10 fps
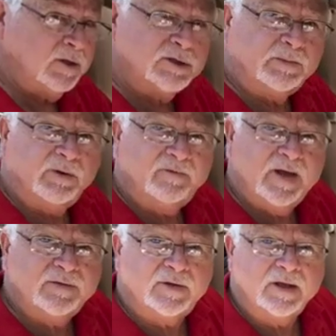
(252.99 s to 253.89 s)
to
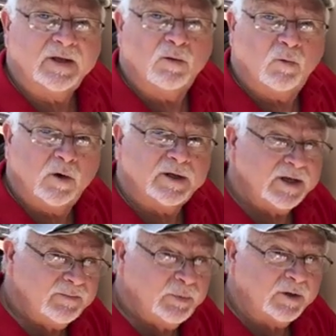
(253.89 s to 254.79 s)
prevent the wort
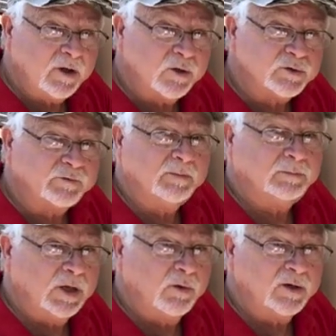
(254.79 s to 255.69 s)
input hose from
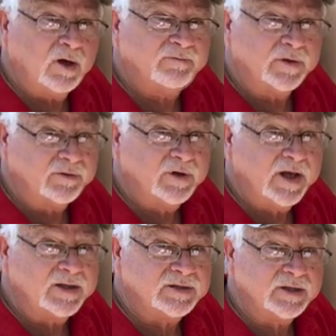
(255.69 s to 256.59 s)
blowing off the
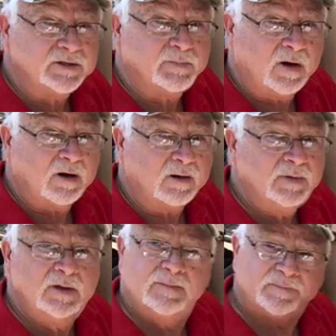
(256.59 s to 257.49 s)
3/8 inch barb,
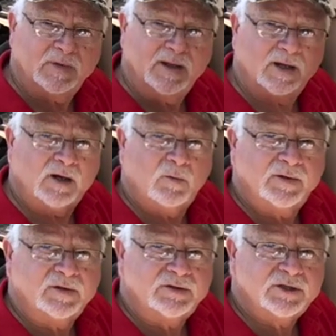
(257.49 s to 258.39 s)
and I don't
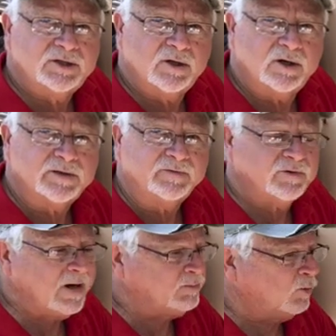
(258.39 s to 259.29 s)
want the discharge of
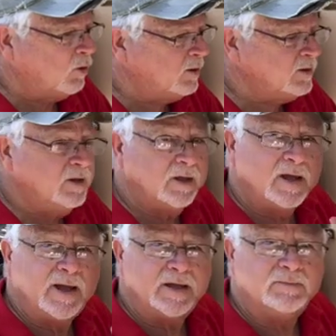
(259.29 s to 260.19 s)
trapped wort
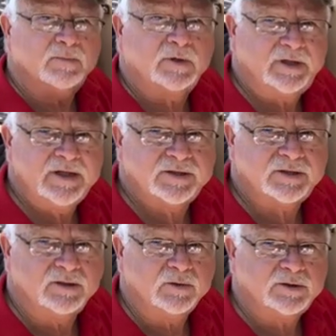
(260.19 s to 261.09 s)
and cleaning
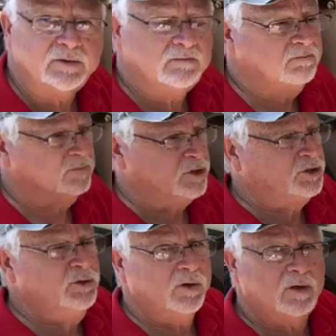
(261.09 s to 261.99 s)
solution
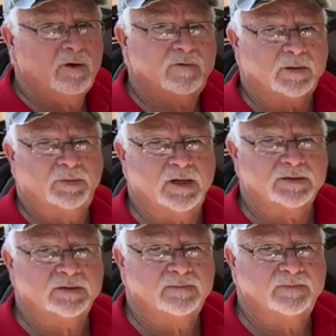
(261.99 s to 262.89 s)
shoot all over the place.